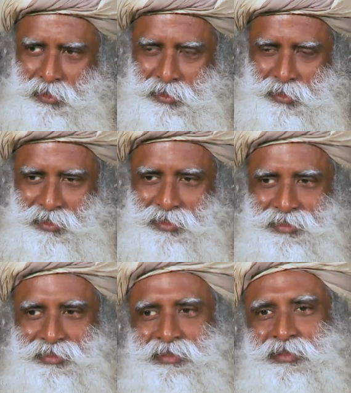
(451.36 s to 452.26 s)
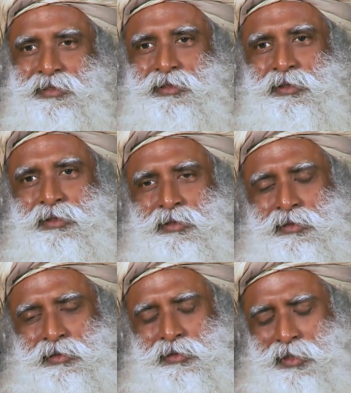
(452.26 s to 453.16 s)
Yes.
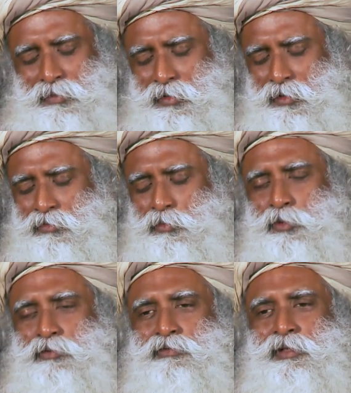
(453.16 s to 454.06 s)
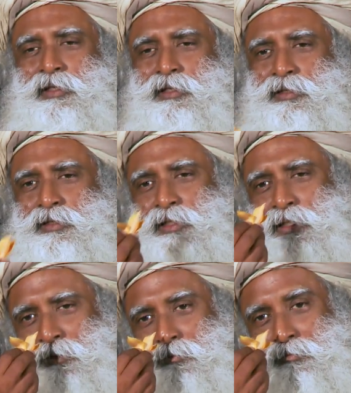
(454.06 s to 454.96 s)
Even if you put filth,
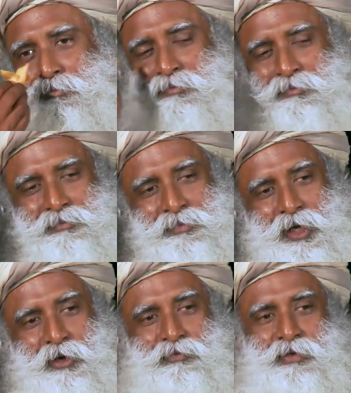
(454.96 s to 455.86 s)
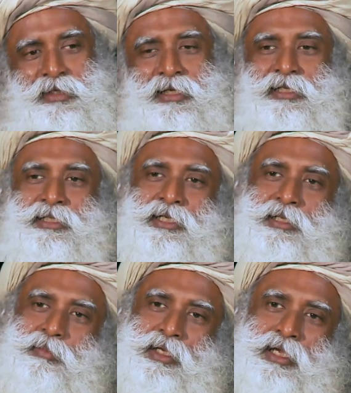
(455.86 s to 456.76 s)
see how
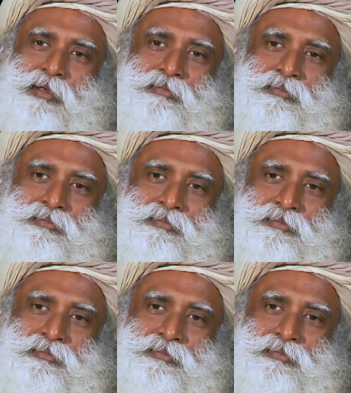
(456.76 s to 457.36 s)
fantastic it became,